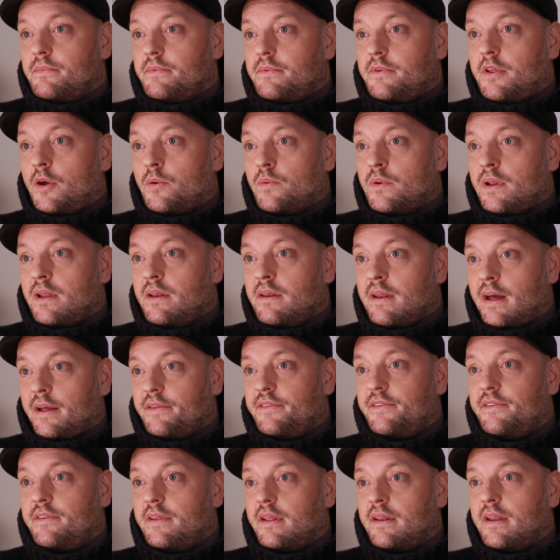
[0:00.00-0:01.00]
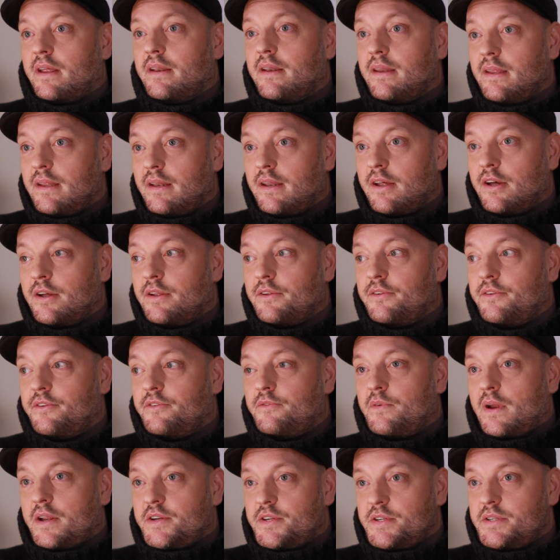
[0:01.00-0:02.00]
totally nuts and I need a
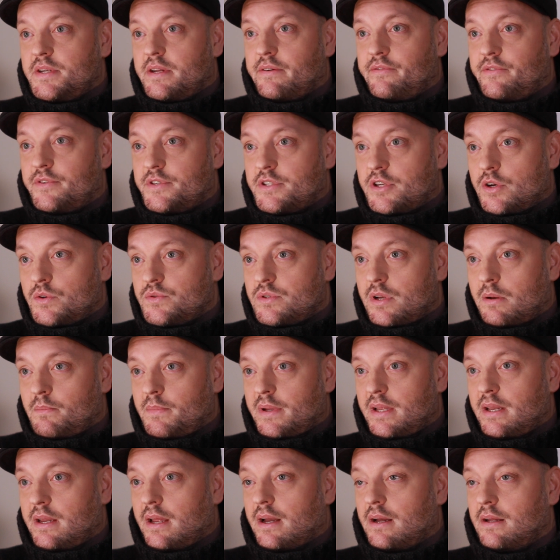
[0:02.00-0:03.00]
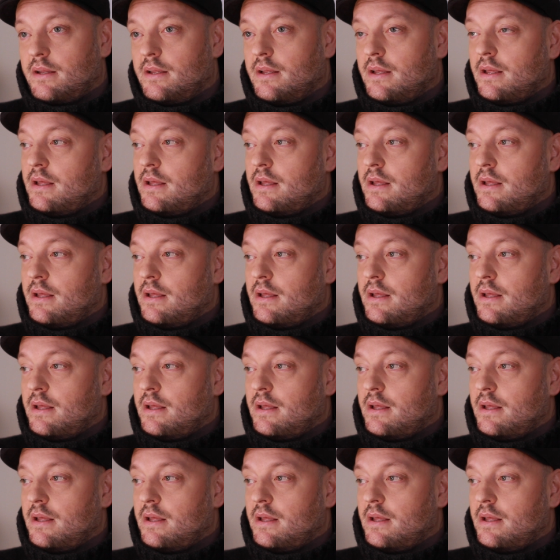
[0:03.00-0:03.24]
strategy for social media.